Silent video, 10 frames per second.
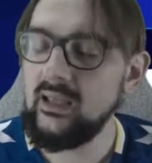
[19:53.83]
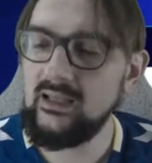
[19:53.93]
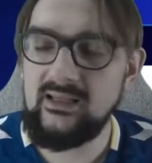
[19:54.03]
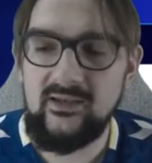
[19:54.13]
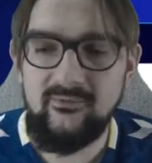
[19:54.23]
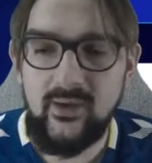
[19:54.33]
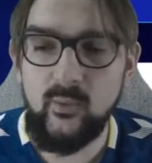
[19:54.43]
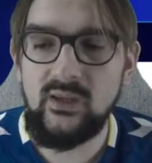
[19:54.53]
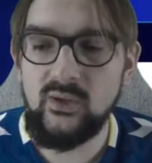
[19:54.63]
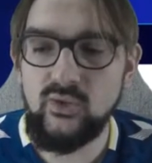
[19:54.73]
In the event
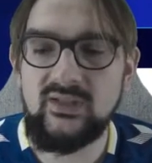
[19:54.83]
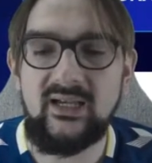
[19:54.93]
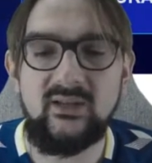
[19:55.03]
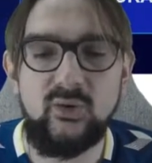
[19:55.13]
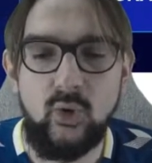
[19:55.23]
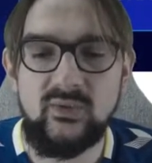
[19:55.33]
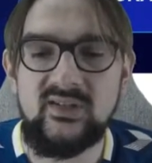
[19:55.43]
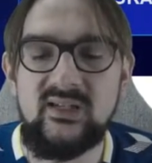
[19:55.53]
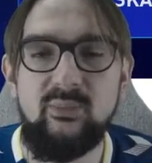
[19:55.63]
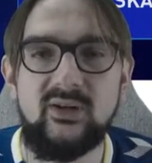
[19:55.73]
we lose, I don't
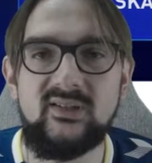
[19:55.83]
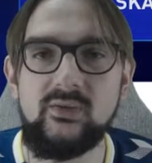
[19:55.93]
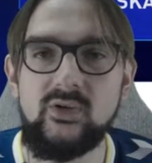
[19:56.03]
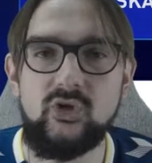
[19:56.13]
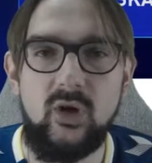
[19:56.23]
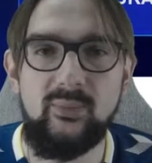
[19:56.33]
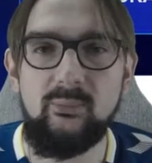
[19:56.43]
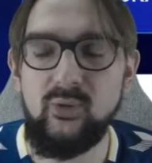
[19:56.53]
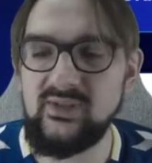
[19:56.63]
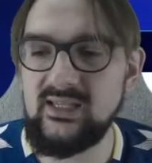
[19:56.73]
see Barcelona
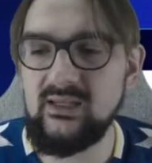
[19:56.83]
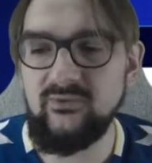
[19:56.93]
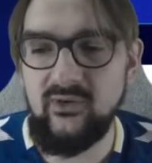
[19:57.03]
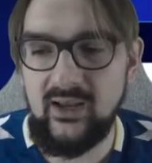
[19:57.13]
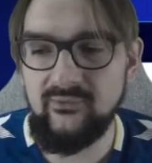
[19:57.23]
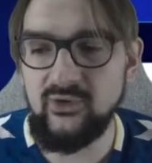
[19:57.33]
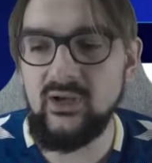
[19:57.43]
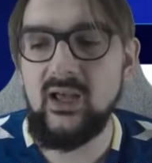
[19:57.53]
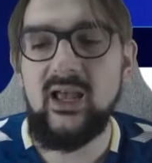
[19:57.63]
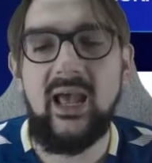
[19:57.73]
dropping points against
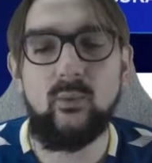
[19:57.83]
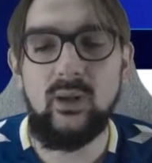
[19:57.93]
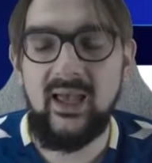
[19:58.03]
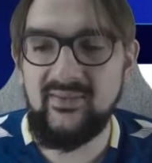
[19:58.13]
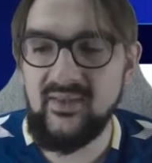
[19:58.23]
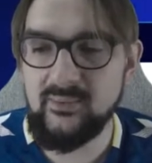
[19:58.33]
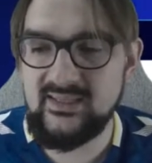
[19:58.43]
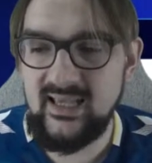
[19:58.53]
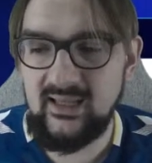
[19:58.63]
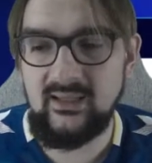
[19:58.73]
Frankfurt and we'll end up
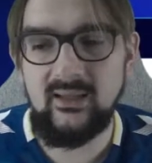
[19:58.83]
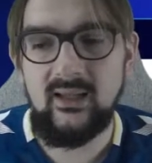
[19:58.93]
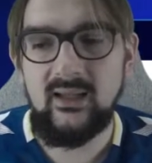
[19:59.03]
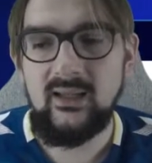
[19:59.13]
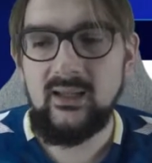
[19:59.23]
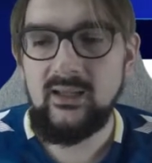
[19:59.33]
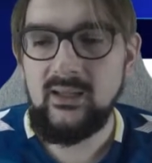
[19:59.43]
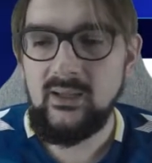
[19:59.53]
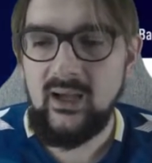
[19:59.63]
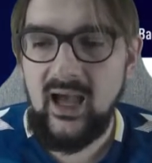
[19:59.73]
second.
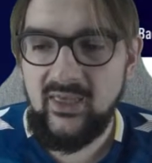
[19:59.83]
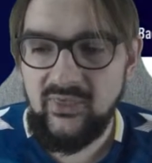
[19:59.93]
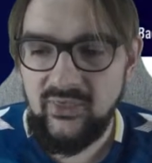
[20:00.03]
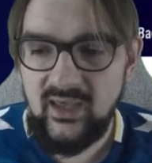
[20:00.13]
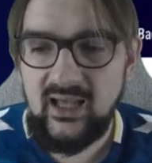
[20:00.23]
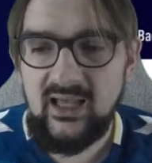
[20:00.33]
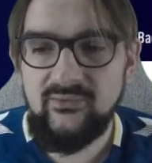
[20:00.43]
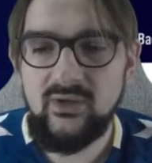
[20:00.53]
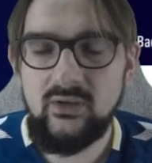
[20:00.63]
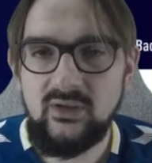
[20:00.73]
I think I
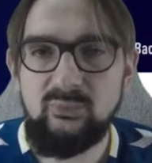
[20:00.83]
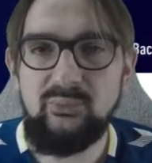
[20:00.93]
have a good